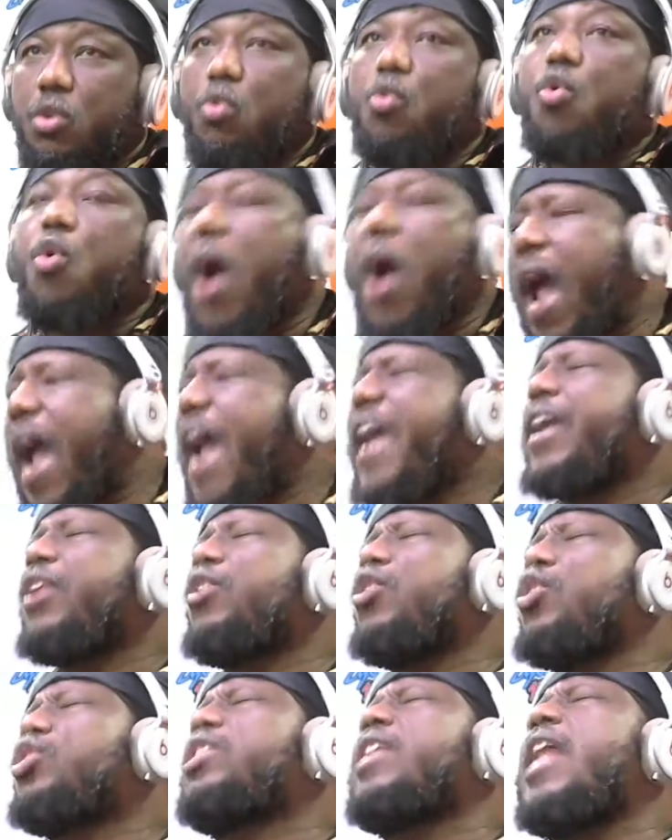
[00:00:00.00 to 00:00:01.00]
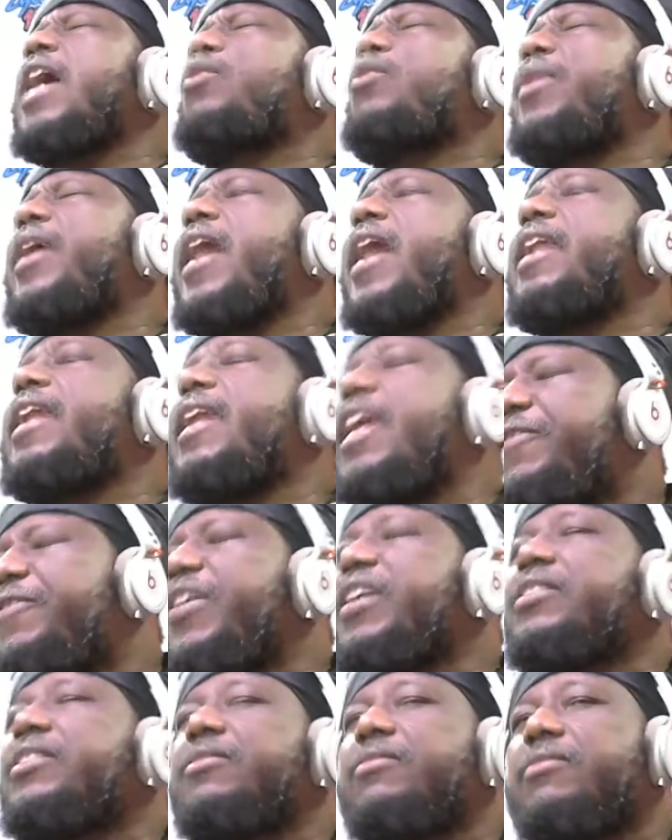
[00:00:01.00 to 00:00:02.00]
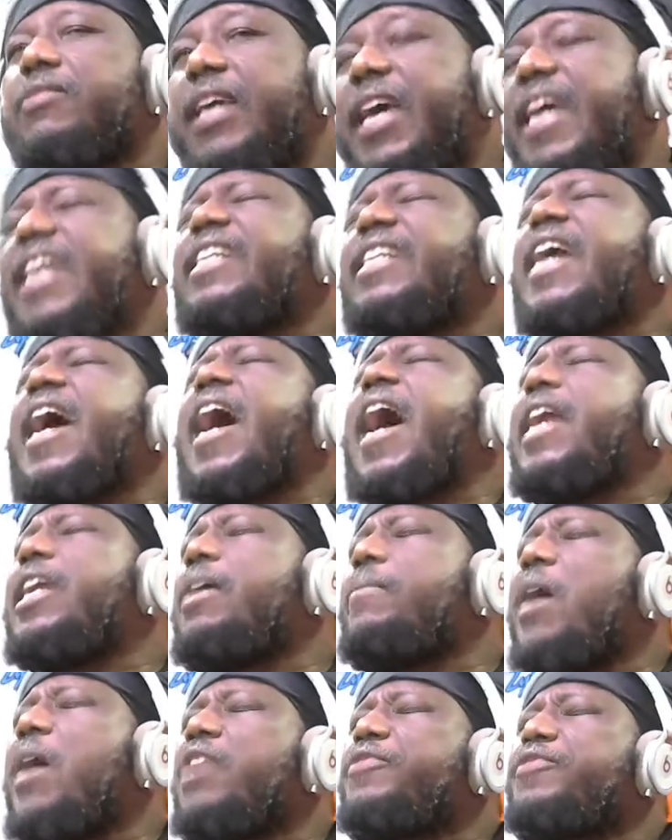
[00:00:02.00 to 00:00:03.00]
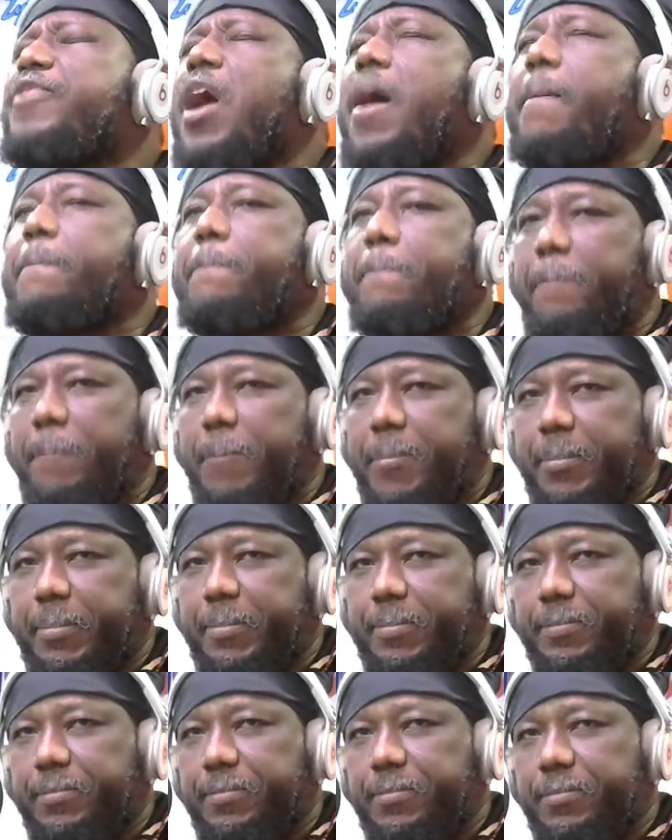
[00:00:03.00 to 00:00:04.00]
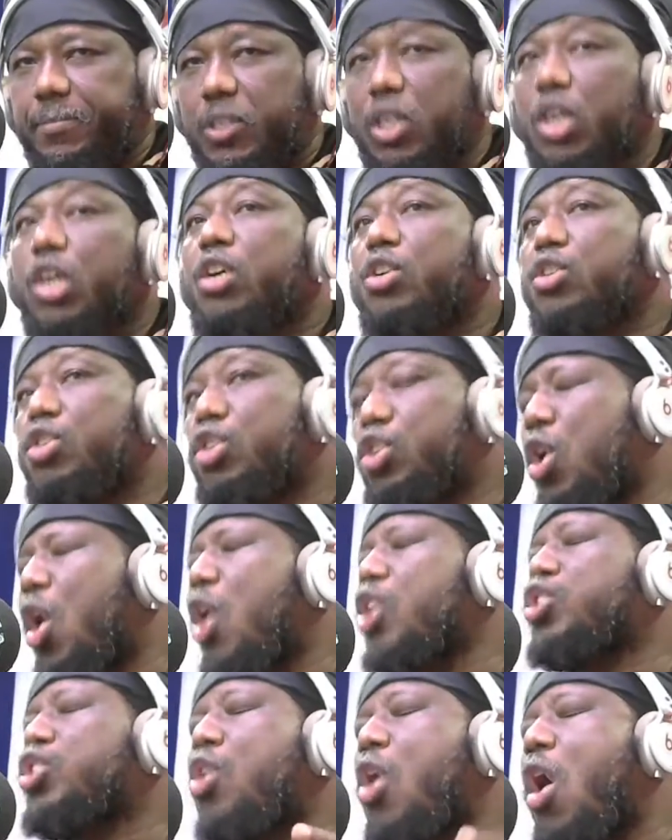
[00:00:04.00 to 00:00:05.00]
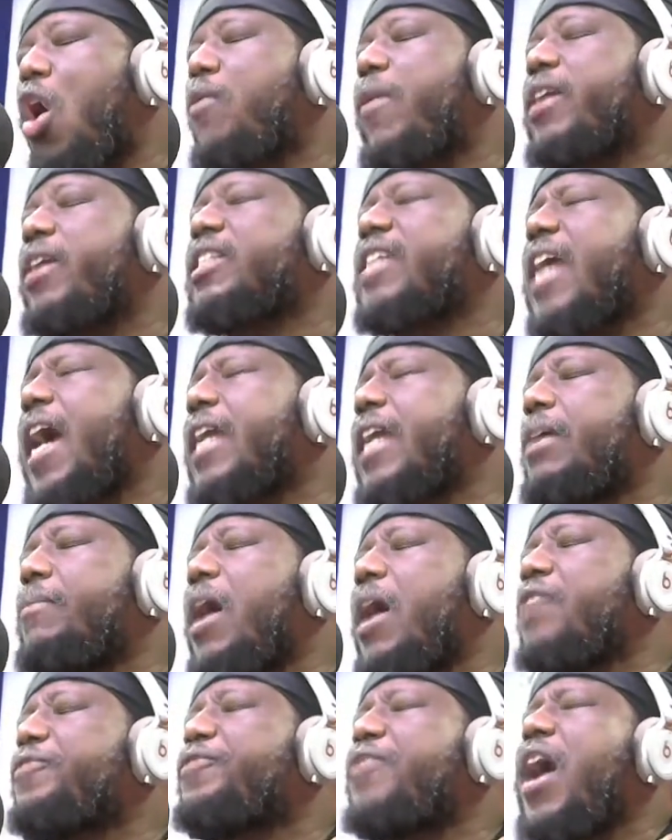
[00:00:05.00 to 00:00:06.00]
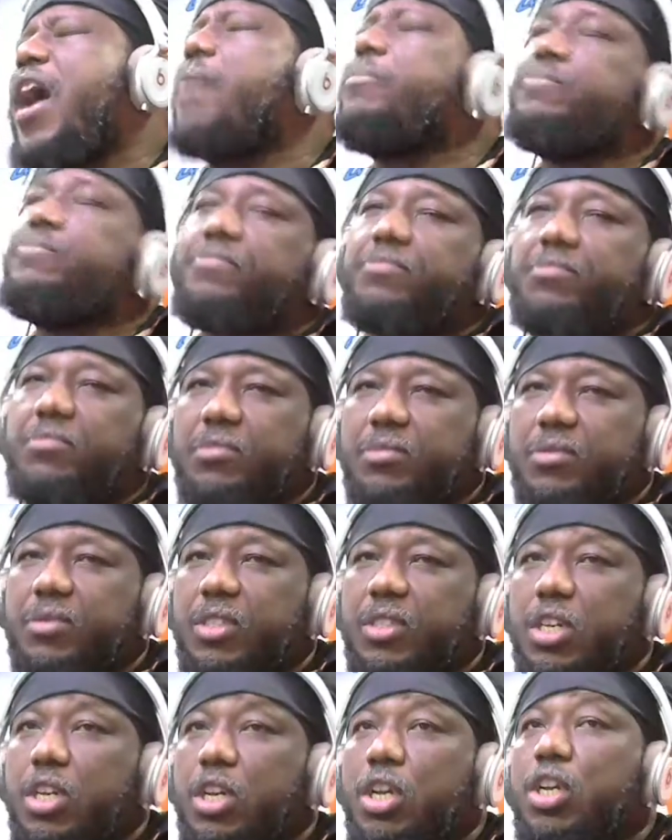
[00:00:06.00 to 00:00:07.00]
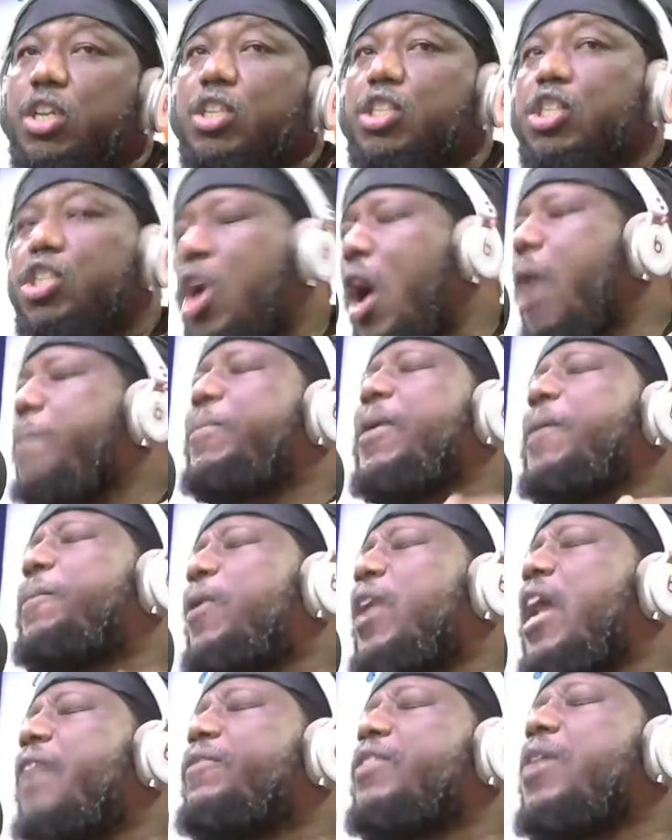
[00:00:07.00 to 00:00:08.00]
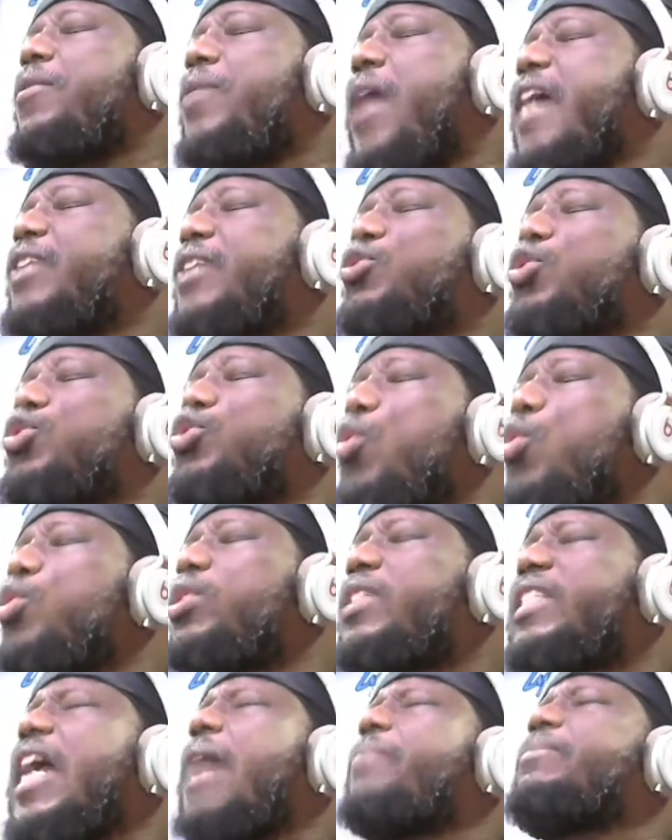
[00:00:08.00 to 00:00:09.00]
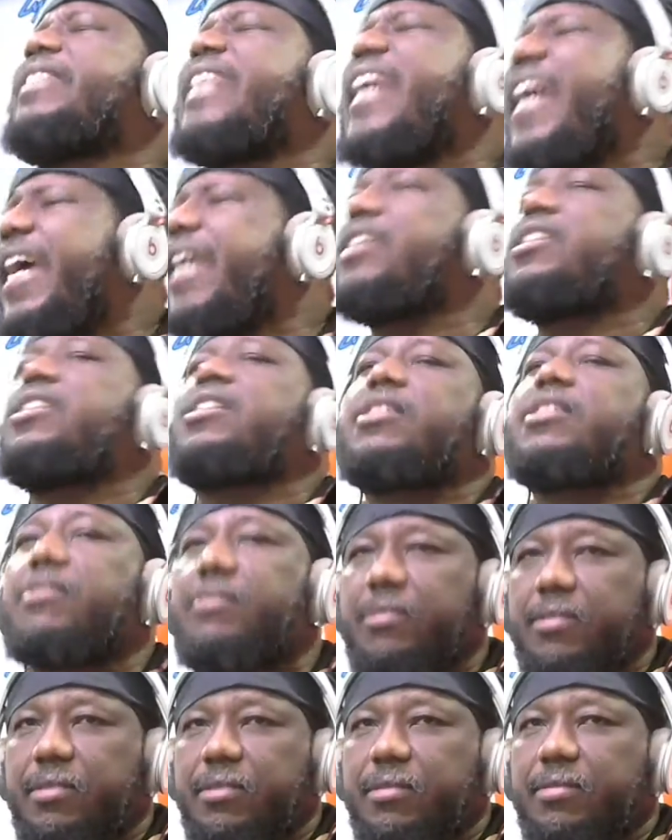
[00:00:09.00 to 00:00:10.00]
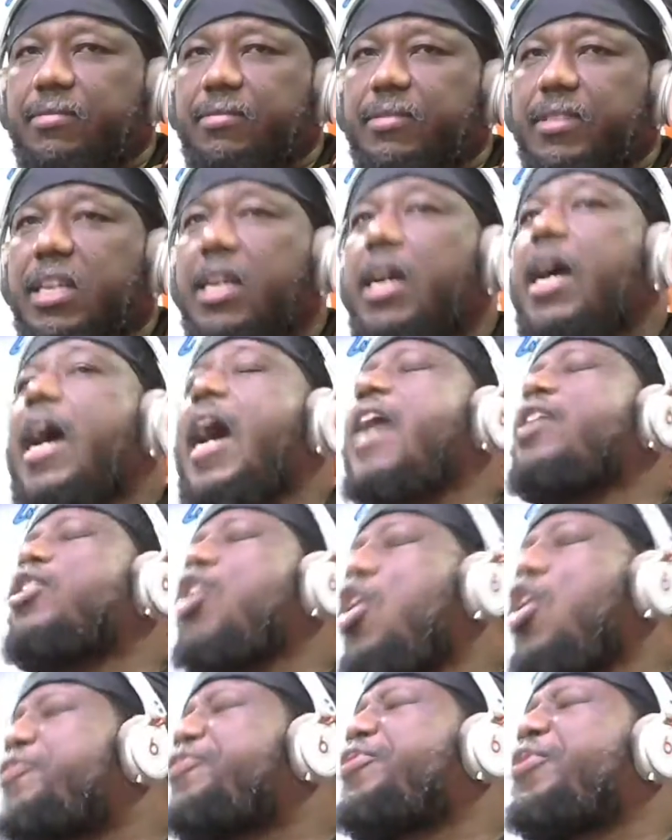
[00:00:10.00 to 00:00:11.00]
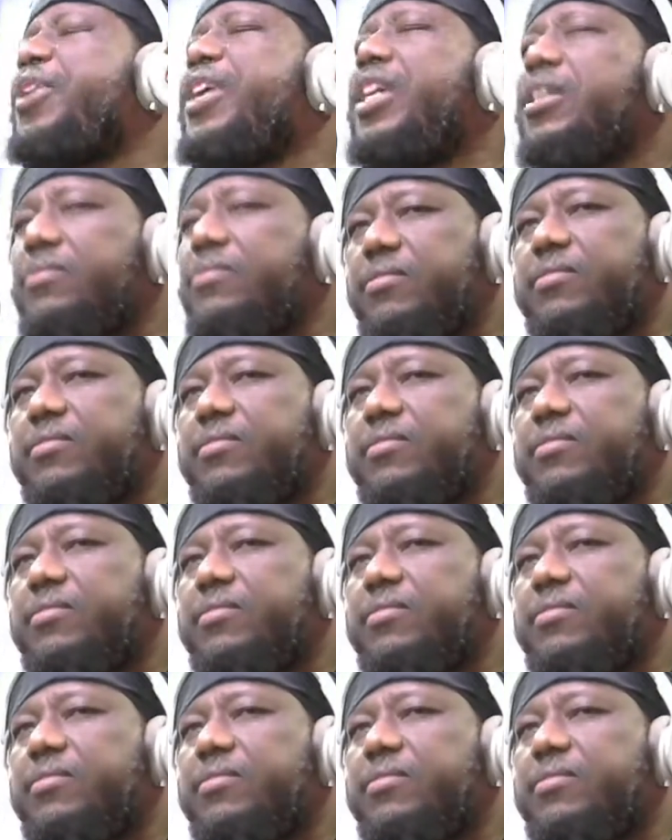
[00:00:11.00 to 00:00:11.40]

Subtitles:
where it looks like we are living in the animal farm. George Orwell's animal farm. Some people have the right to do some things and go free,